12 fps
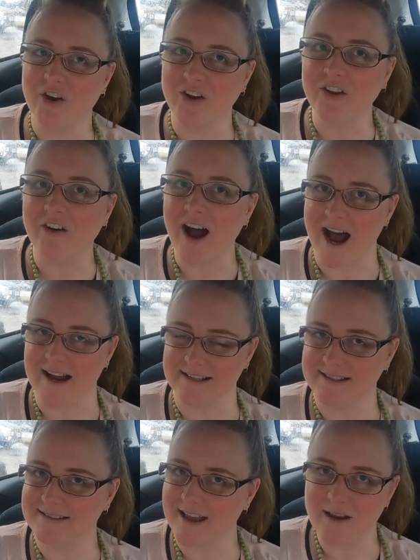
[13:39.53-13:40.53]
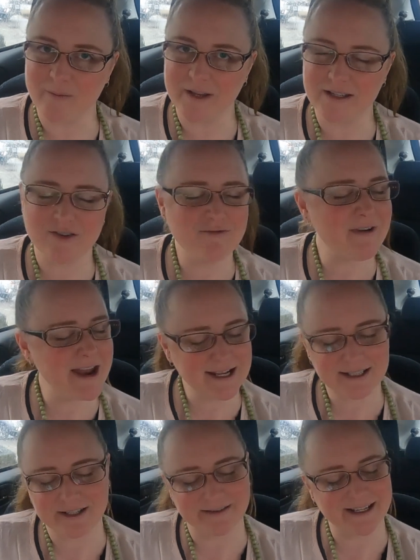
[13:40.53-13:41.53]
got your artist statement
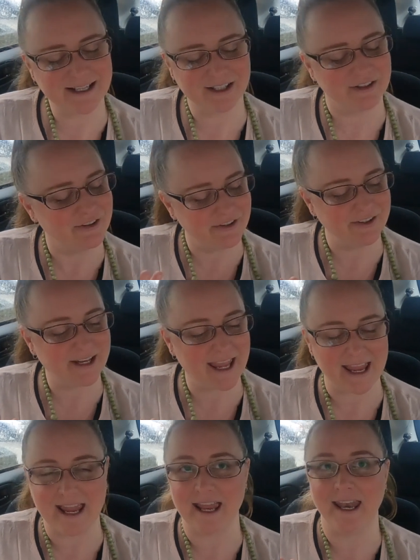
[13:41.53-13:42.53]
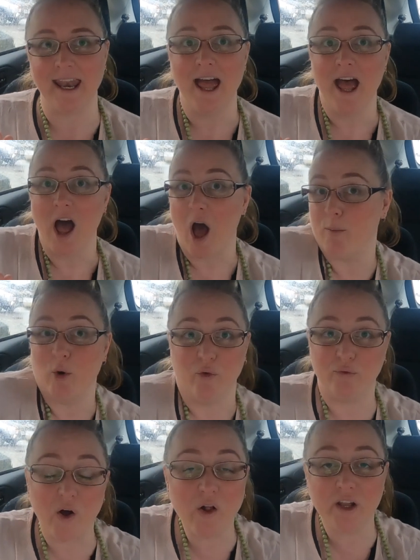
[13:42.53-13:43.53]
ready to include in a
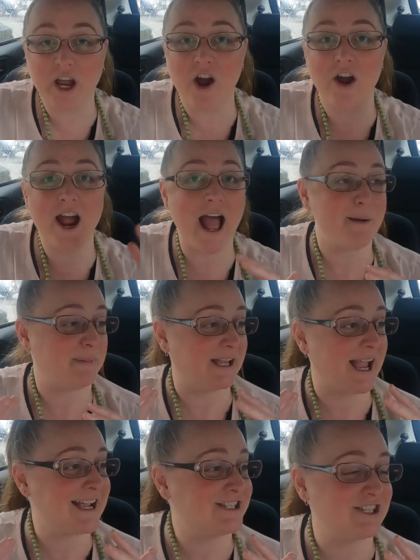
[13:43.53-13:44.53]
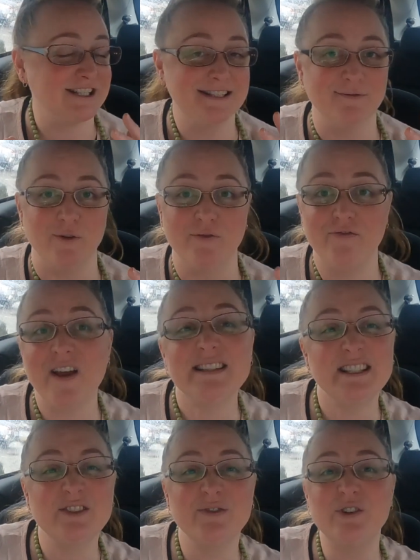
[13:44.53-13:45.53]
portfolio, applications for
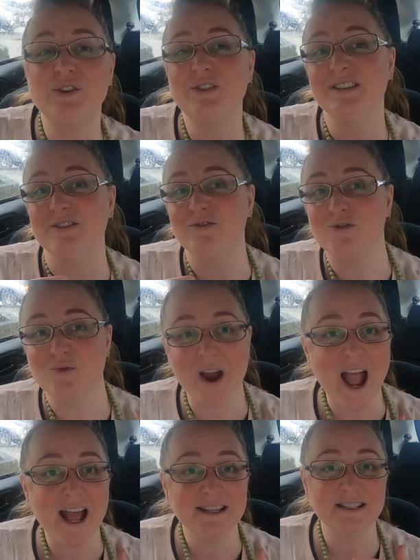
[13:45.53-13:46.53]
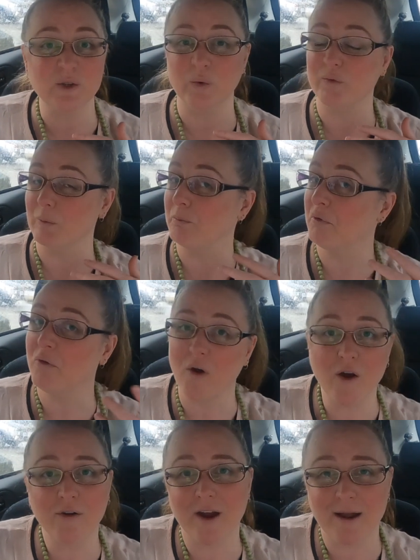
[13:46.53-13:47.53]
festivals and grants, or for
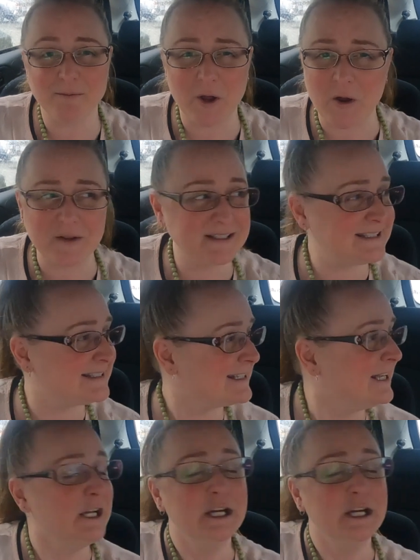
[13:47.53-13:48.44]
program notes.